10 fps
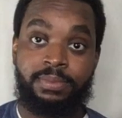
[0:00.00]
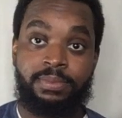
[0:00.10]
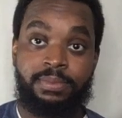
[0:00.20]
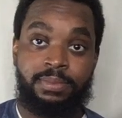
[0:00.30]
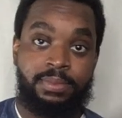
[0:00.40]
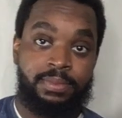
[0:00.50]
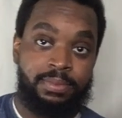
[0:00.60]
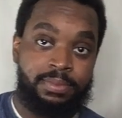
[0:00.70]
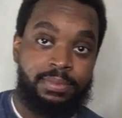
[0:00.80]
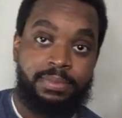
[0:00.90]

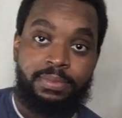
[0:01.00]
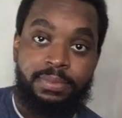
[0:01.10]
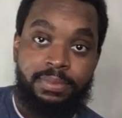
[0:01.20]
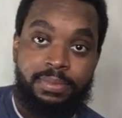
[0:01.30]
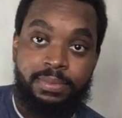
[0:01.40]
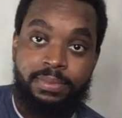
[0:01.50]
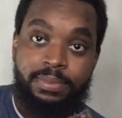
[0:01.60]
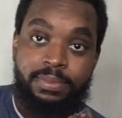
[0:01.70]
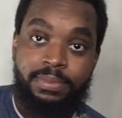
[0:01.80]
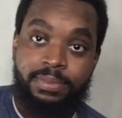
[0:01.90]

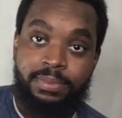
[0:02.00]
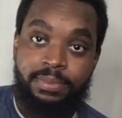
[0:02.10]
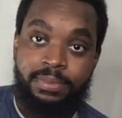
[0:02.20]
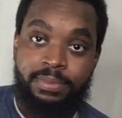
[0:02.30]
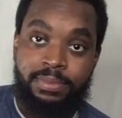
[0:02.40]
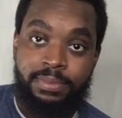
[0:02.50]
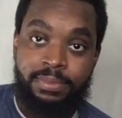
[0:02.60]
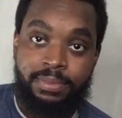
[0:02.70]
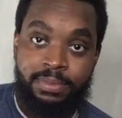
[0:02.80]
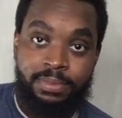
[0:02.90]

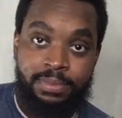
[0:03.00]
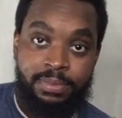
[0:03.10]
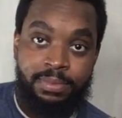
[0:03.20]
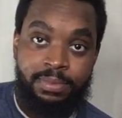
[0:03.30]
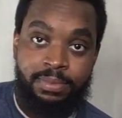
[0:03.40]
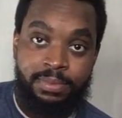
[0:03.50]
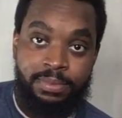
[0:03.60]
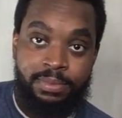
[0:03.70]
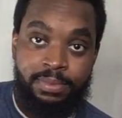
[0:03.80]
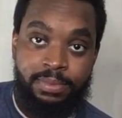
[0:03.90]

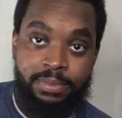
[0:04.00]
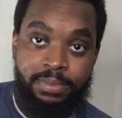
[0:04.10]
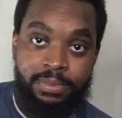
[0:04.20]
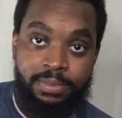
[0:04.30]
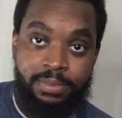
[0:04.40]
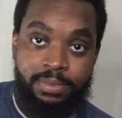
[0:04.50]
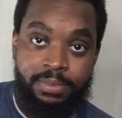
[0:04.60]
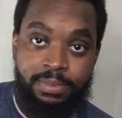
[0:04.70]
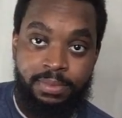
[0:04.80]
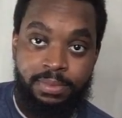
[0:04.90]

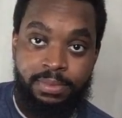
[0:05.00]
The person shown says nothing.